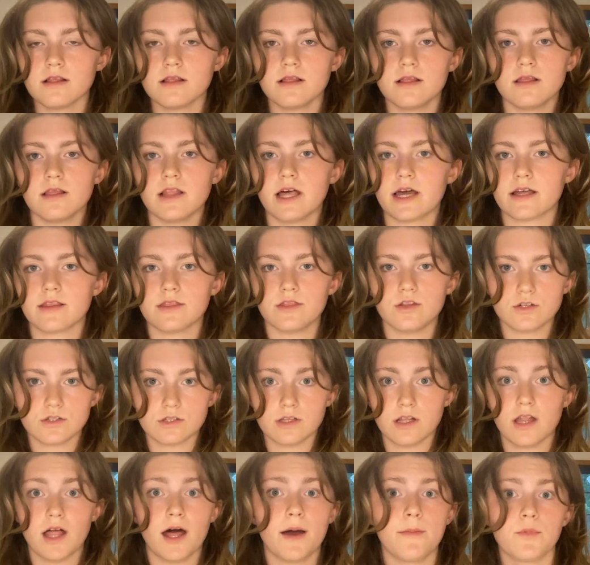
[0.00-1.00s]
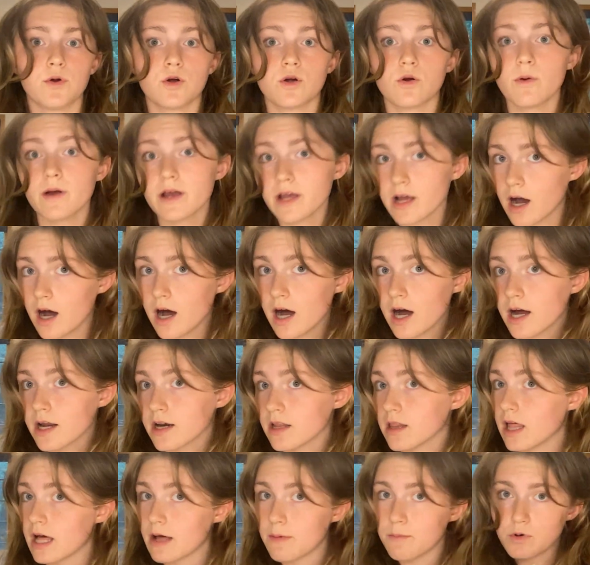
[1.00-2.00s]
like there's a lot more going on, a
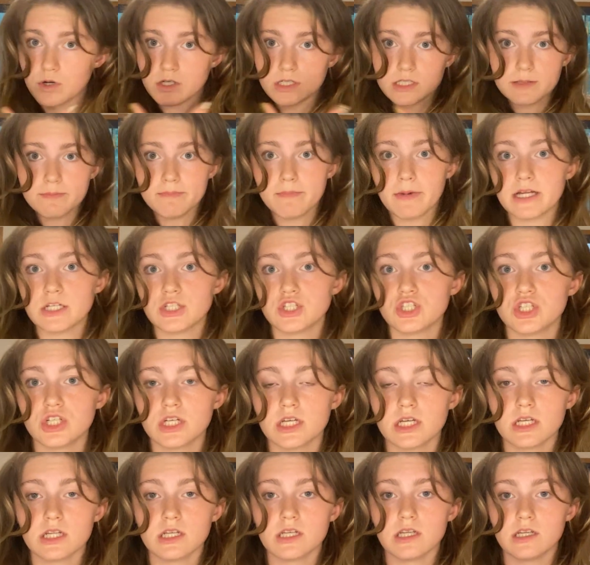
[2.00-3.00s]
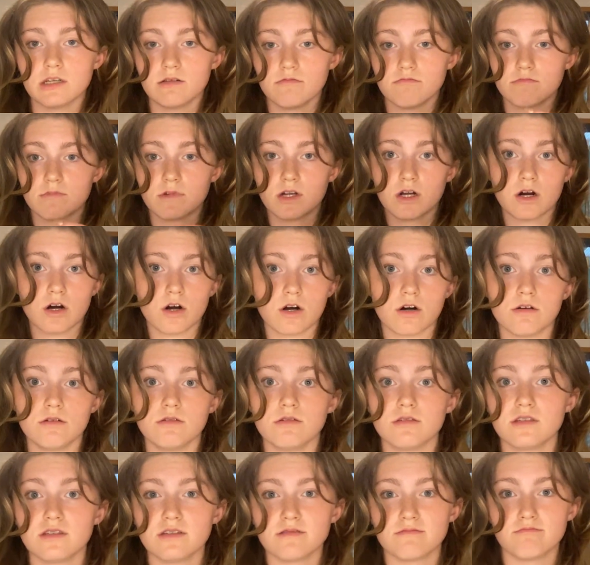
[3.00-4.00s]
lot more dimension and
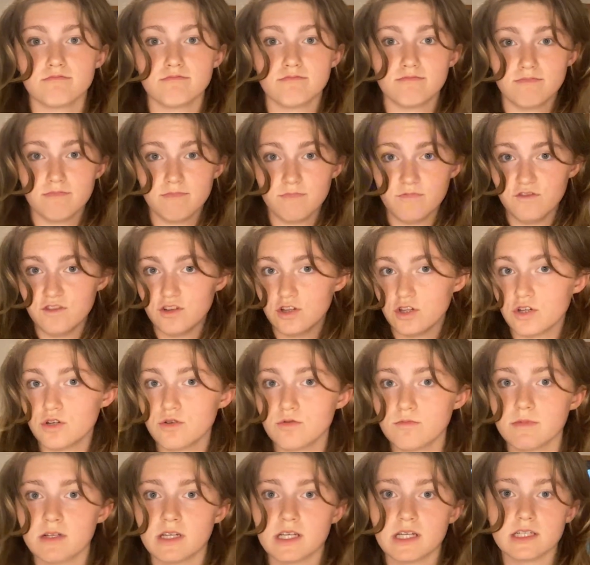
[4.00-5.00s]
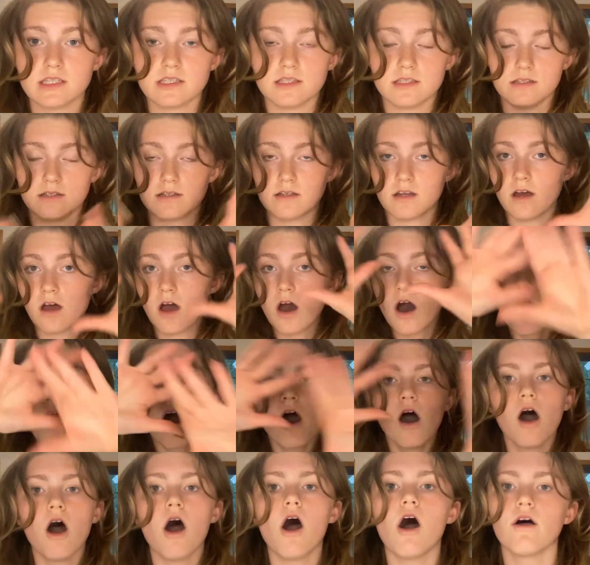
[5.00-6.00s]
curls and luminous and
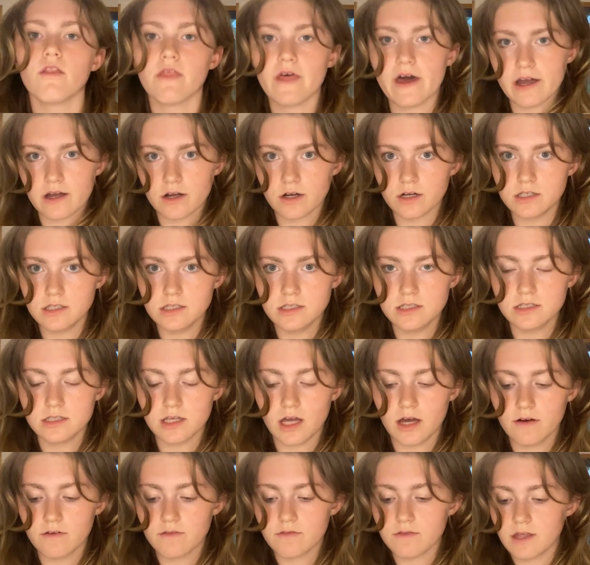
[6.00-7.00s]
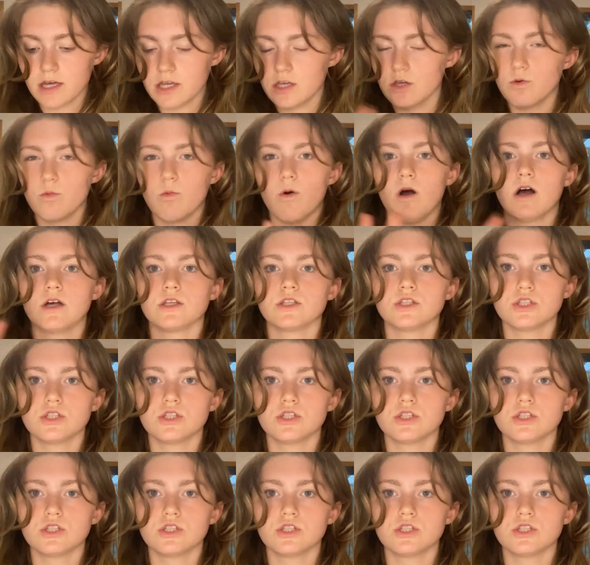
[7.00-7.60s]
all that good stuff that you want.